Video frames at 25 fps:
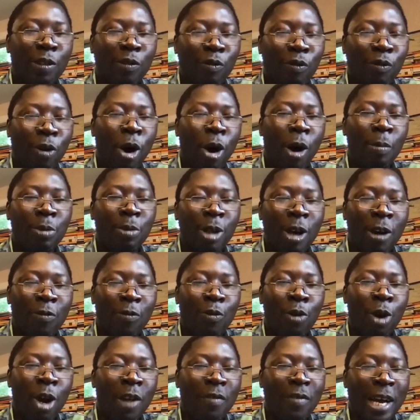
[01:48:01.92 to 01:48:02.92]
forms of
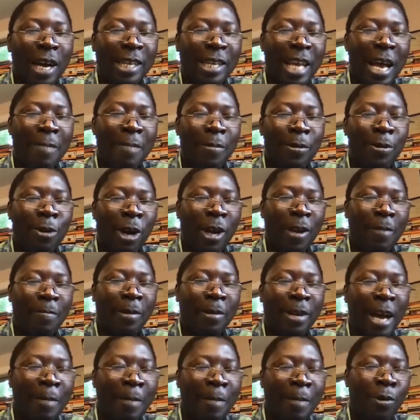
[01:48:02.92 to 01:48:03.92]
Wolof Ajami
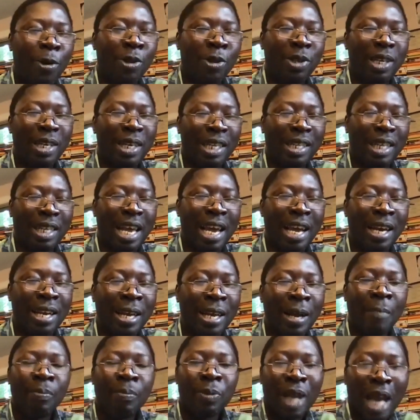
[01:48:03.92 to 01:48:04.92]
document are produced in this
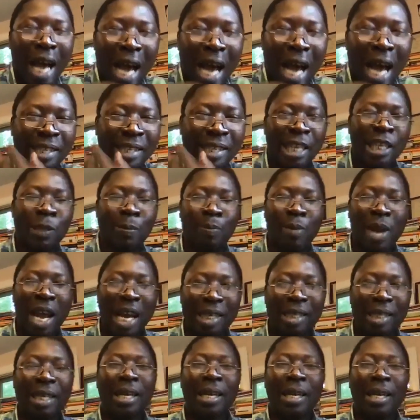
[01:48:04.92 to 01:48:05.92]
area. I
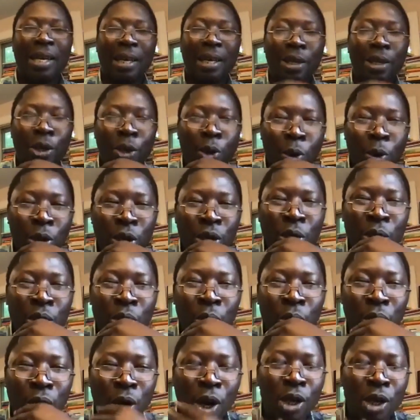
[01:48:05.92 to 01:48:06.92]
suspect you, you, you
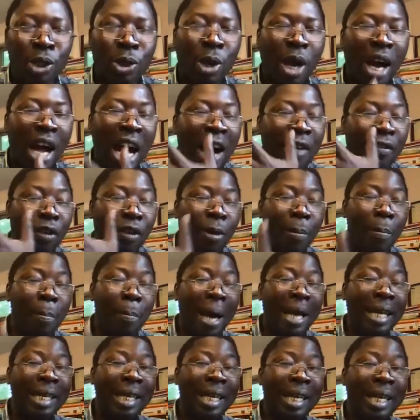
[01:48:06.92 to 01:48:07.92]
would also have
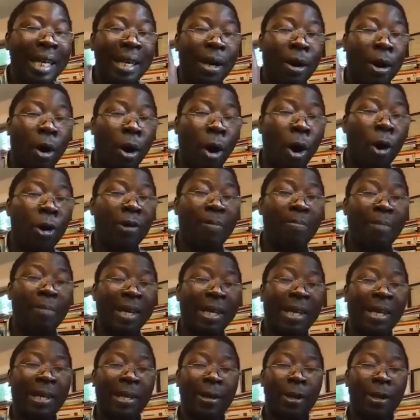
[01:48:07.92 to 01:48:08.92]
Mandinka, old
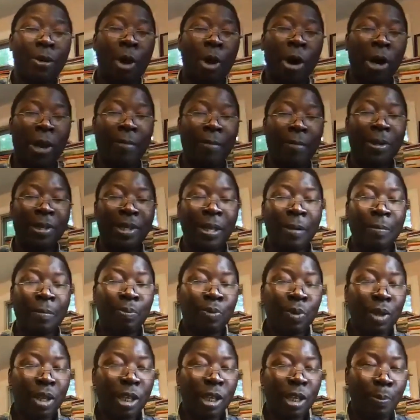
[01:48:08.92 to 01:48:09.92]
Mandinka documents,
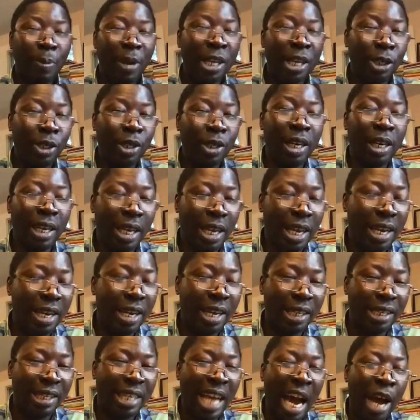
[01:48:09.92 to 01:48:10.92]
especially in
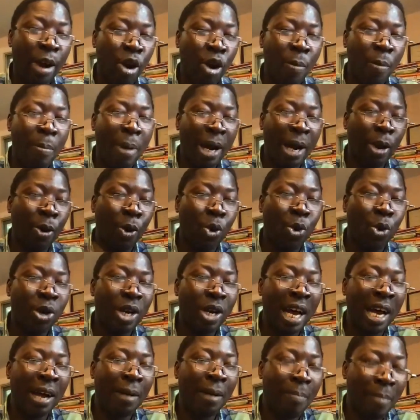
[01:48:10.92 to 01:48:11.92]
the Jaro
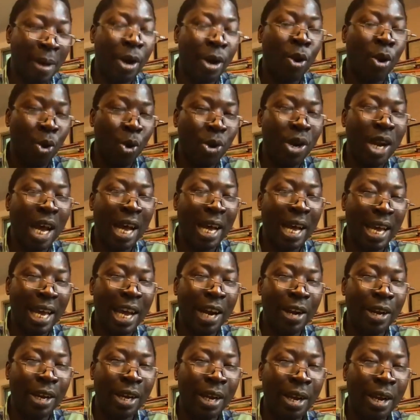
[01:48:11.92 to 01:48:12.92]
Barakunda, Barakunda
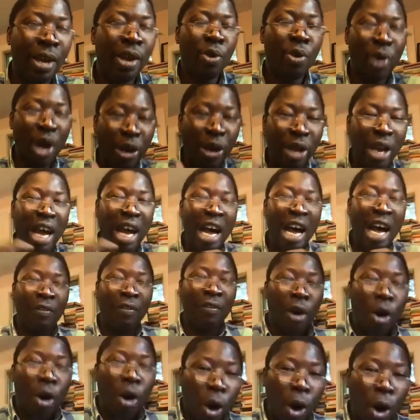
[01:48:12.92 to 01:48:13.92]
area, where you have
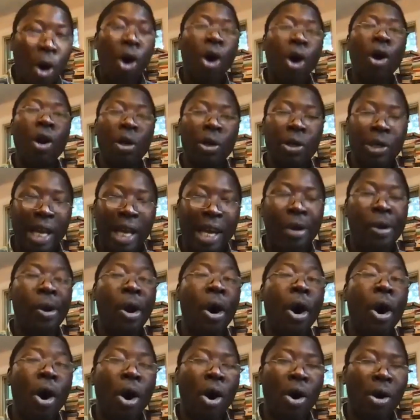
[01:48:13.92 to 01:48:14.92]
old and
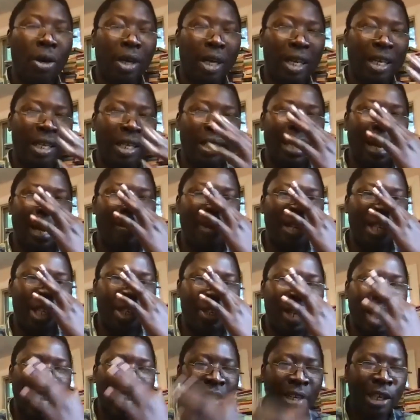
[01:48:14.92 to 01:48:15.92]
long
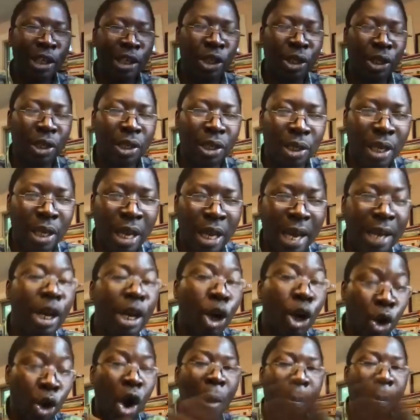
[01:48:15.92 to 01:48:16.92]
established traditions, and the
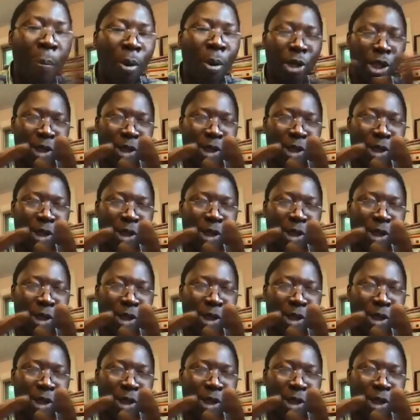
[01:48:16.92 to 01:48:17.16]
Kombo,